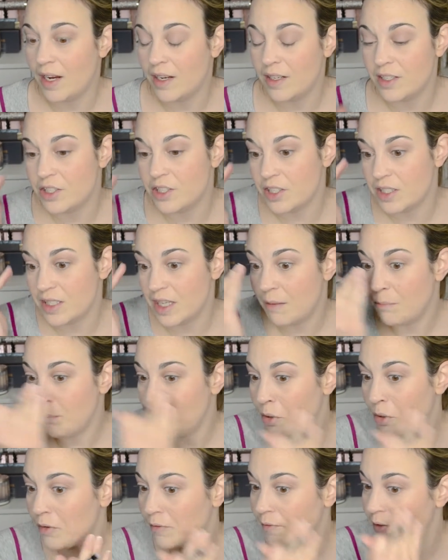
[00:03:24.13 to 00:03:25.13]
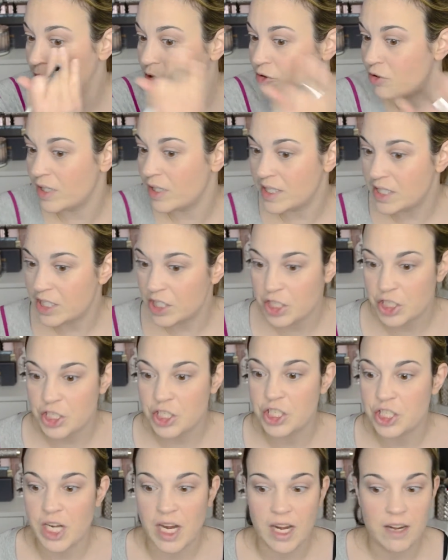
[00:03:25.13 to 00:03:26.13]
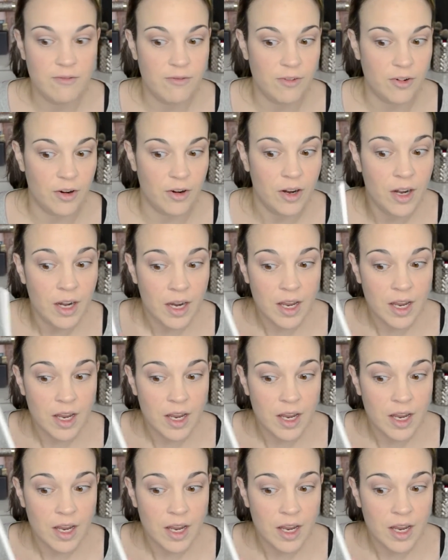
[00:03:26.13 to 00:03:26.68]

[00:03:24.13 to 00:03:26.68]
It's just that perfect transition shade for,